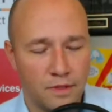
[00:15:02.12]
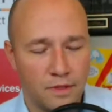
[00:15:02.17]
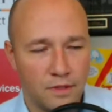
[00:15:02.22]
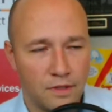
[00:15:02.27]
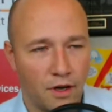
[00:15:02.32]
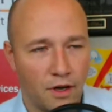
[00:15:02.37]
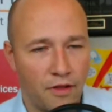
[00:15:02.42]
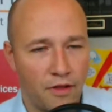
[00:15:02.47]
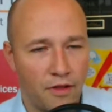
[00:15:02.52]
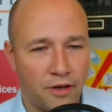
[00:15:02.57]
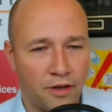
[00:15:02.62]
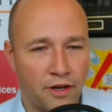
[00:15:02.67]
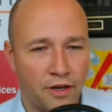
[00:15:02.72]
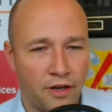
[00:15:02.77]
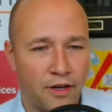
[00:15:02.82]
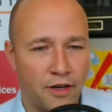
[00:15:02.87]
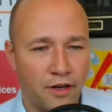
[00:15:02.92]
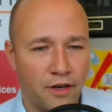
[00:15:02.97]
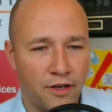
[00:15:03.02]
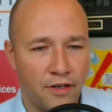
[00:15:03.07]
Garth
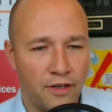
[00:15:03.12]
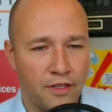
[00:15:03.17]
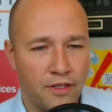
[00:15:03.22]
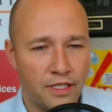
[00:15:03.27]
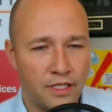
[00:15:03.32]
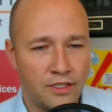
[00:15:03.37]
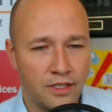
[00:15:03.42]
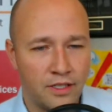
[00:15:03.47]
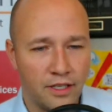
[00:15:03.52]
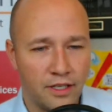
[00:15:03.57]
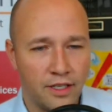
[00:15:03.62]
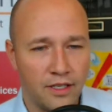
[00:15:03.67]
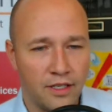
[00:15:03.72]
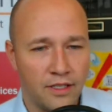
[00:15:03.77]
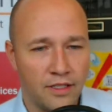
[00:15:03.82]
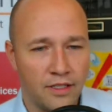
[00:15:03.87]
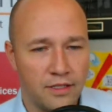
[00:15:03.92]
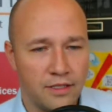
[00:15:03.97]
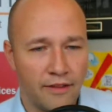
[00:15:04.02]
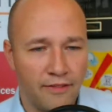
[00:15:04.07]
Turner, he took
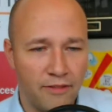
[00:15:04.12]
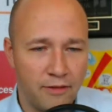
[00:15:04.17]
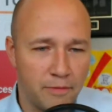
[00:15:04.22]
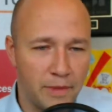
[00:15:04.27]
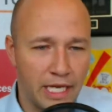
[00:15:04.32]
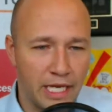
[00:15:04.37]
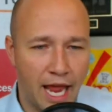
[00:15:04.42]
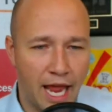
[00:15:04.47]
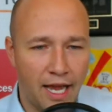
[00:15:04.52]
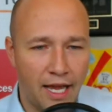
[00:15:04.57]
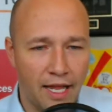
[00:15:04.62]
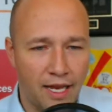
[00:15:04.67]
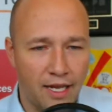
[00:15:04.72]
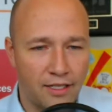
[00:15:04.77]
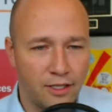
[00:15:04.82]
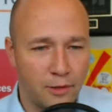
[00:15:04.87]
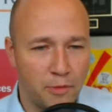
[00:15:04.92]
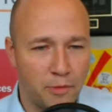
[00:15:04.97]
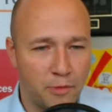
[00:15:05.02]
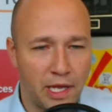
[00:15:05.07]
David Medani, and he
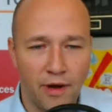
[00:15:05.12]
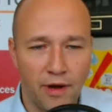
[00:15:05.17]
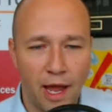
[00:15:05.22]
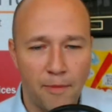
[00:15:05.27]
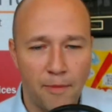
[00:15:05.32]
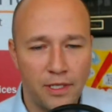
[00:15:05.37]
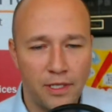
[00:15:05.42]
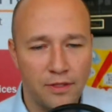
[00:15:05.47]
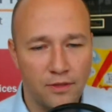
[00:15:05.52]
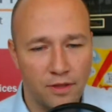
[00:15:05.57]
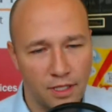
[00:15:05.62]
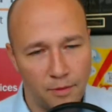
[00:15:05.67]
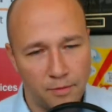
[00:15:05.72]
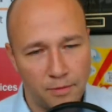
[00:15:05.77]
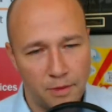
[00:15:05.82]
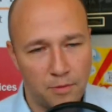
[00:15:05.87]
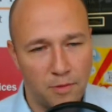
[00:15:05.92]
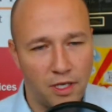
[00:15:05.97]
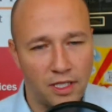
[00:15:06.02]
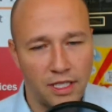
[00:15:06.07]
took Ben Rabideau, lumped
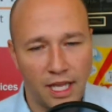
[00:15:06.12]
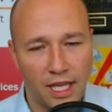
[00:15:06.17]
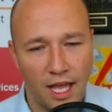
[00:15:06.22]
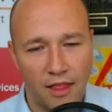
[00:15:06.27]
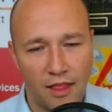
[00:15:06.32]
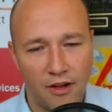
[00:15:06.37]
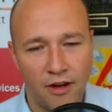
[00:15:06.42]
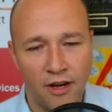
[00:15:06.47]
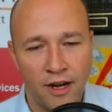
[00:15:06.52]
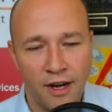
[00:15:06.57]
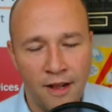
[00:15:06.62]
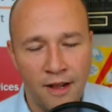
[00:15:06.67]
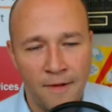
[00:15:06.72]
them all together,